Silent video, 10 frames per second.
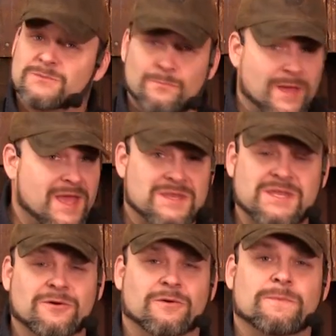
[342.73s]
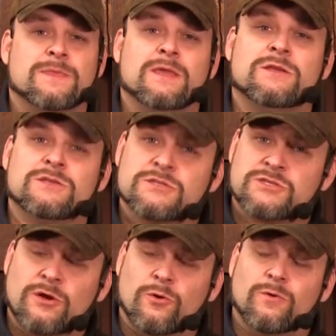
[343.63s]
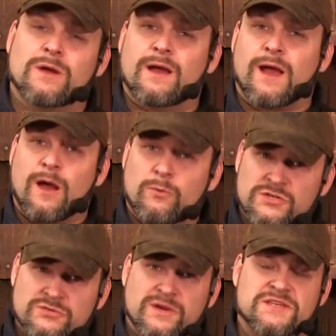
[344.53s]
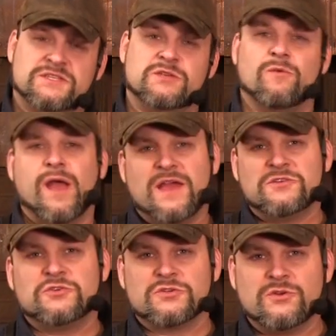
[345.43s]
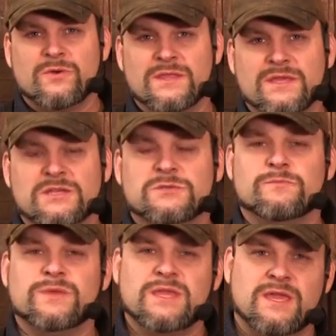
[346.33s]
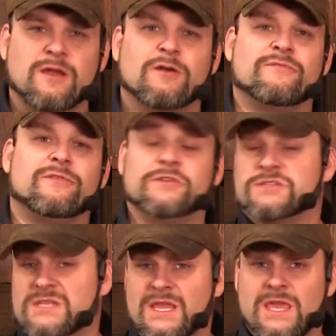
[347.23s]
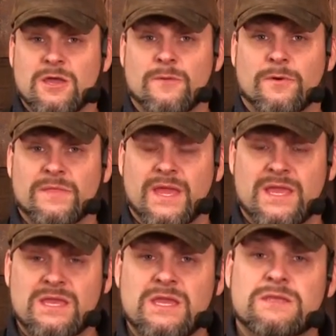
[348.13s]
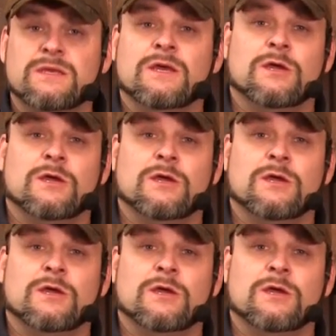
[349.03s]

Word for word: Bad deal. So I would stress to you as you're doing this, be careful on sneaking up on that heat.